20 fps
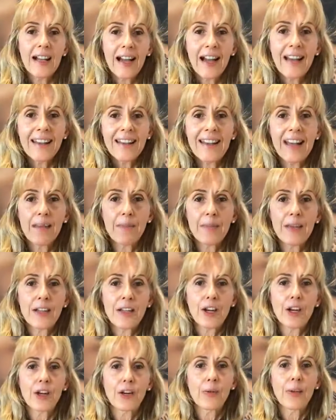And let me
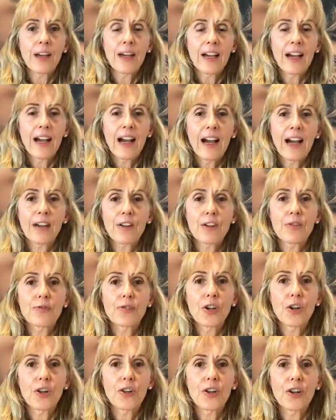know how you've
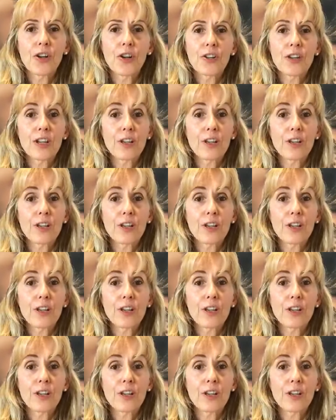got on,